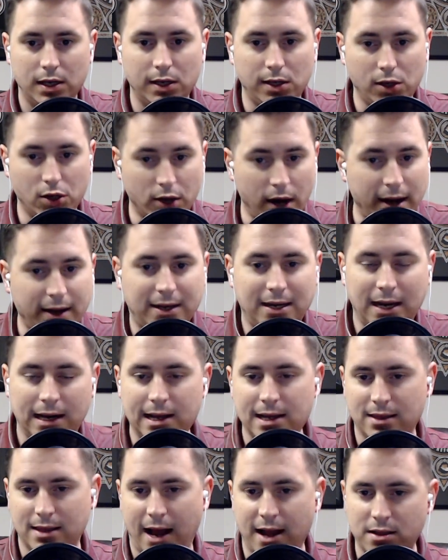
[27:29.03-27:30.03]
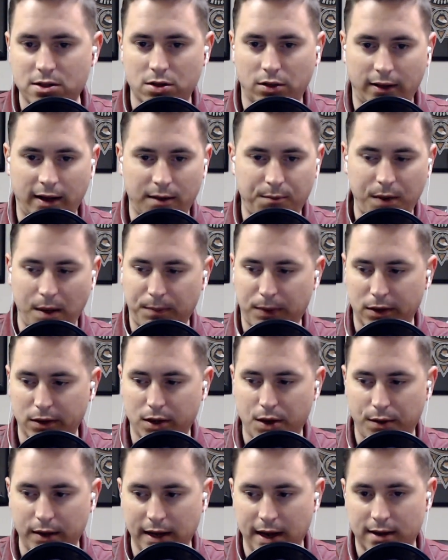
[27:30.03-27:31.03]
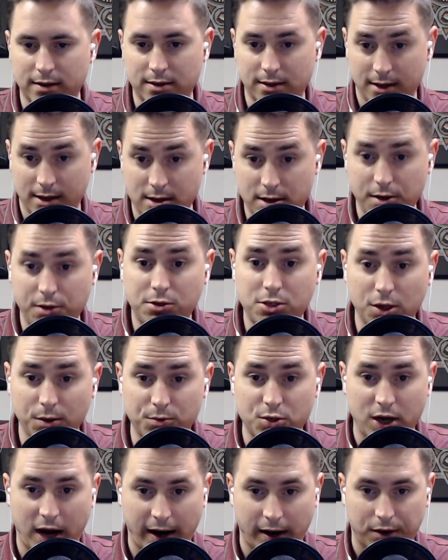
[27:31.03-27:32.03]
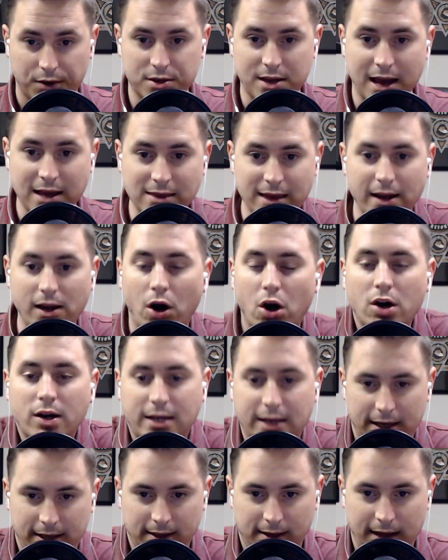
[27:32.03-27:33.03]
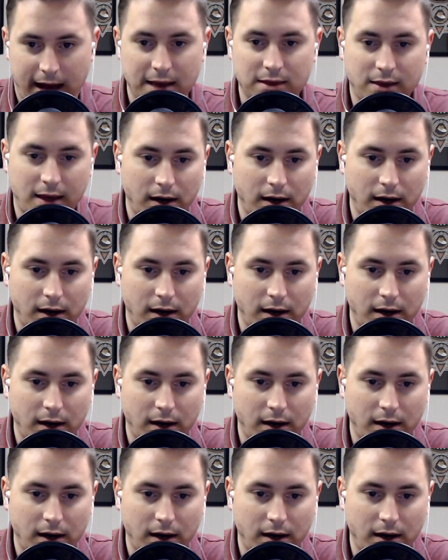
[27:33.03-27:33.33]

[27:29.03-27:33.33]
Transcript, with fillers: You're not getting that. So a lot of people are going out to these YouTube channels, and they are getting that.